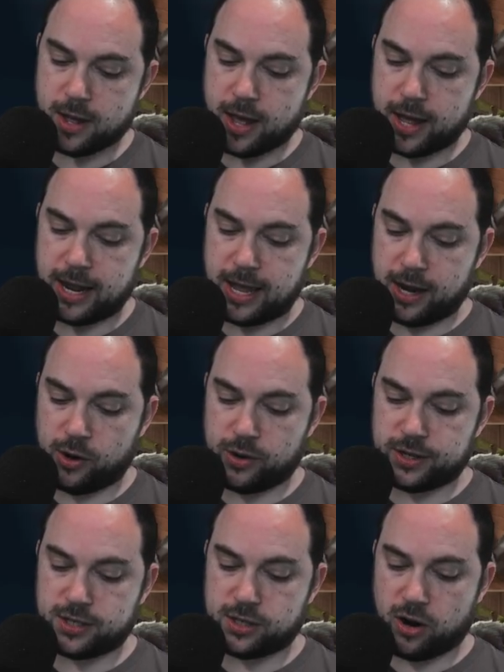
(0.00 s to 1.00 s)
and
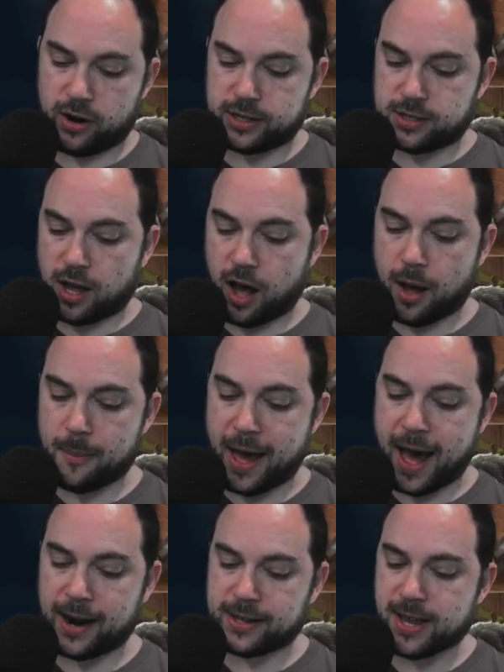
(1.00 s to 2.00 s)
increase the target's
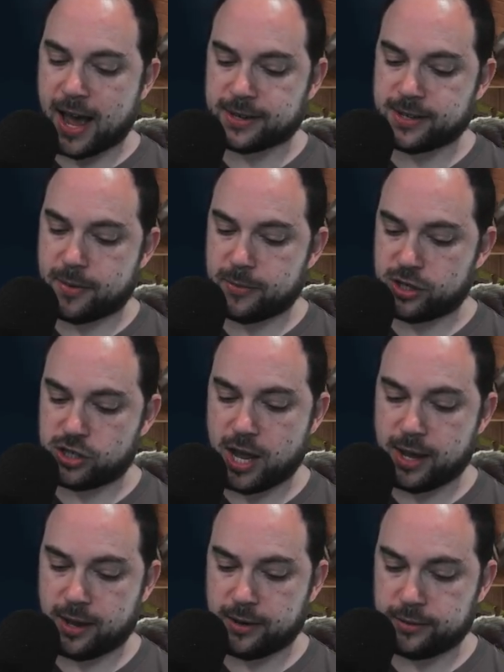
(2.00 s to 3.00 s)
combat attack damage
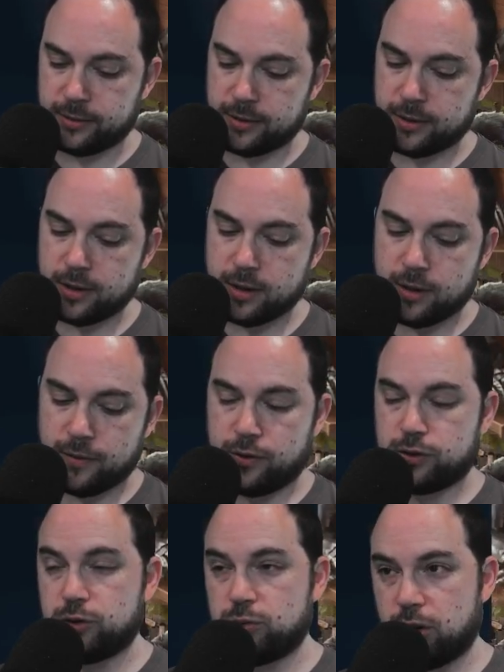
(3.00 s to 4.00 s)
taken
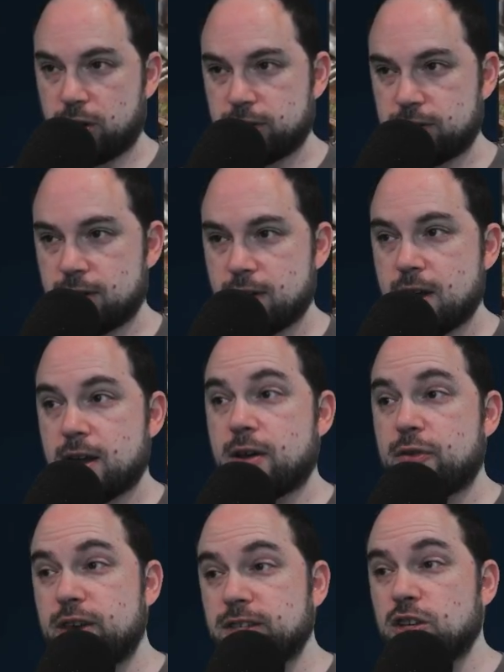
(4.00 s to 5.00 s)
for 2 turns.
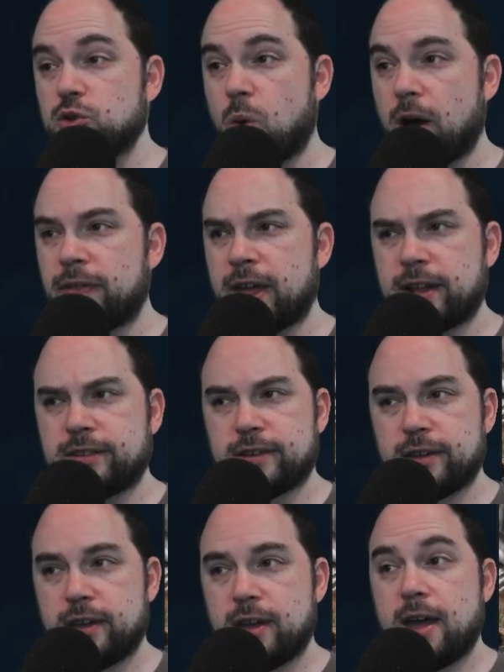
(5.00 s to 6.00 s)
Now, this is one that
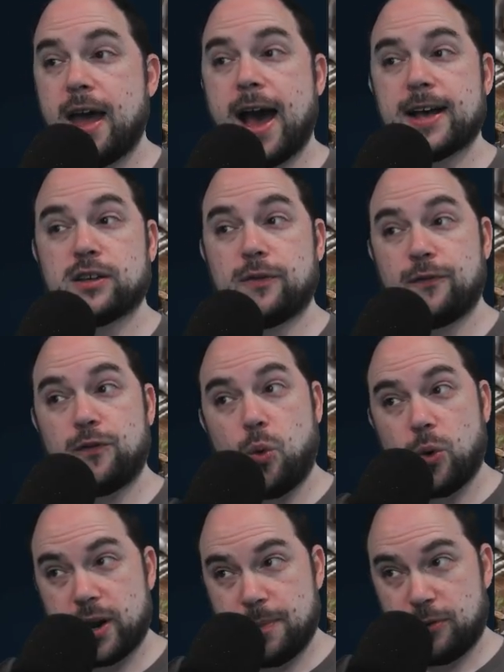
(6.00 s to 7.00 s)
has a
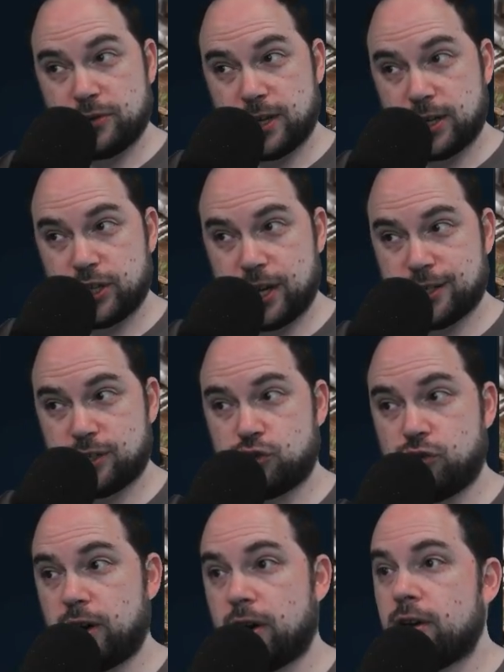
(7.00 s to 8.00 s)
40% chance to
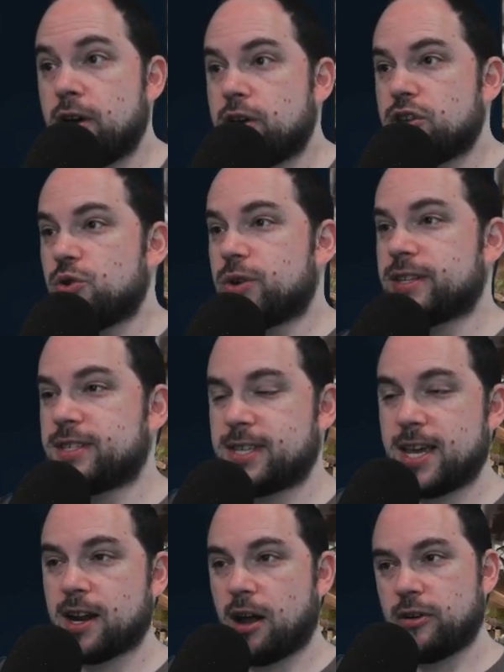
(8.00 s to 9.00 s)
trigger. You can
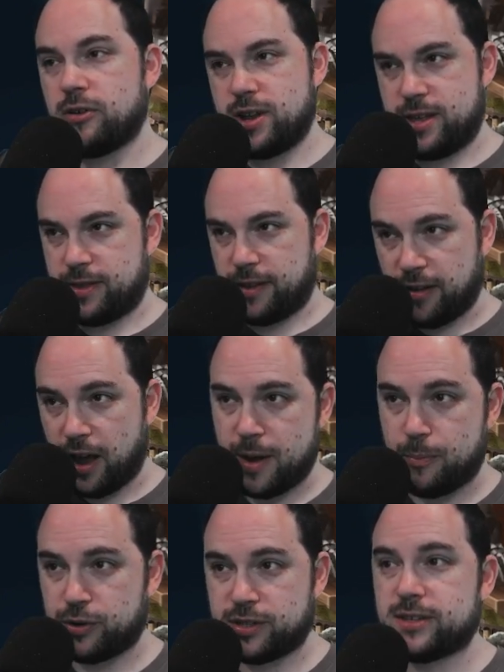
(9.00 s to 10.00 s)
see it underneath the
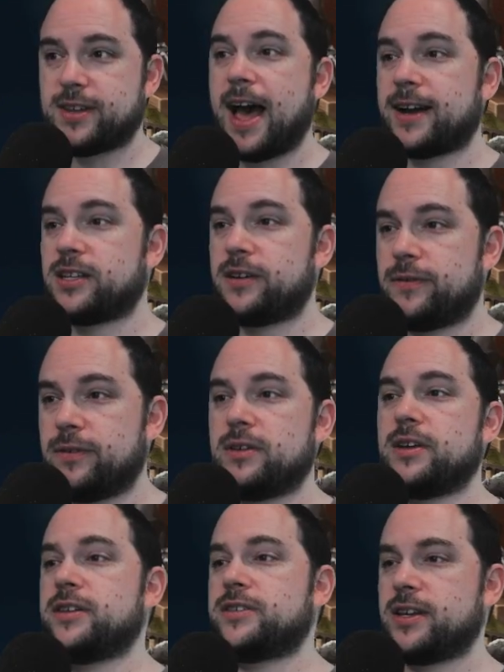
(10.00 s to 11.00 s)
type, which says active.
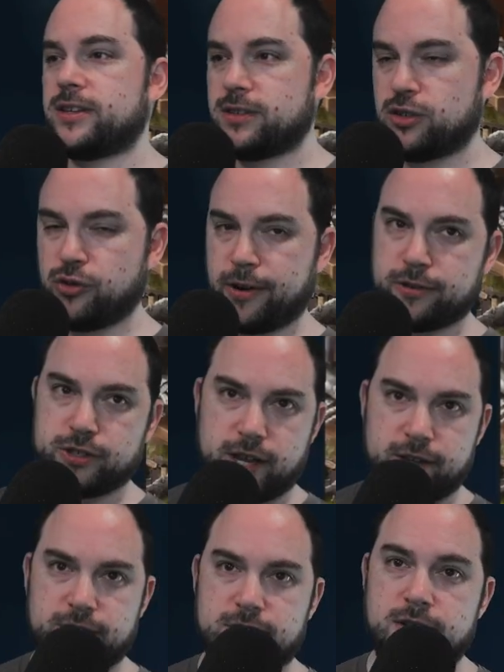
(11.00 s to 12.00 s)
It says the trigger
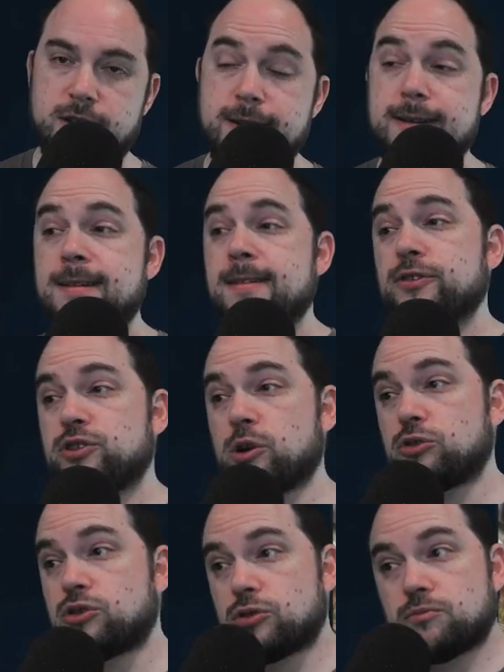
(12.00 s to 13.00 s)
chance.
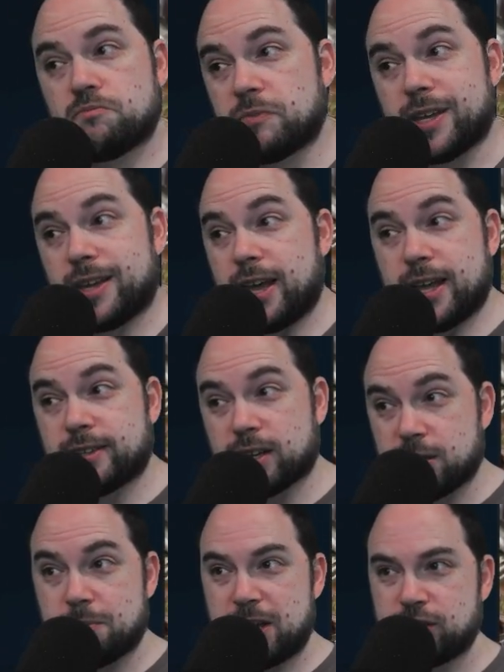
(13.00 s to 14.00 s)
So it
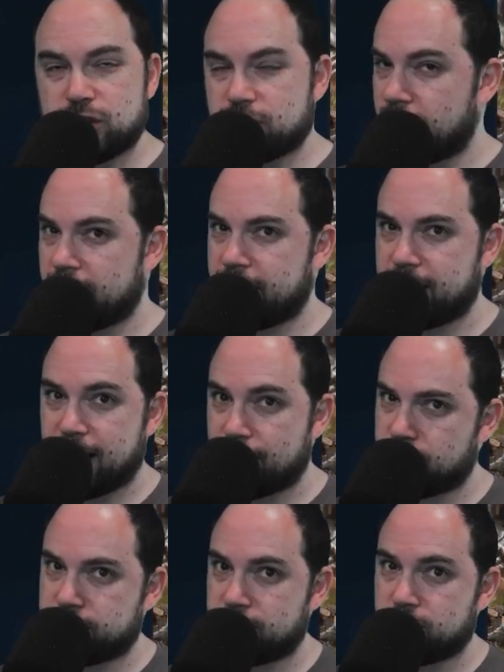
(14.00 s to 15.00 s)
doesn't mean she's going to get it
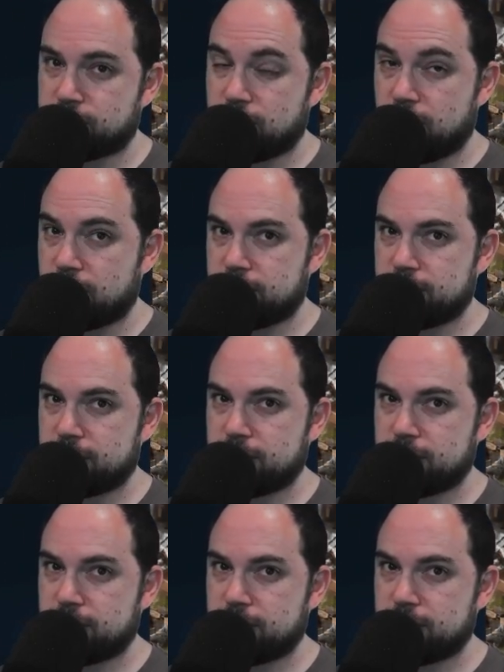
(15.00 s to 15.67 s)
every single turn,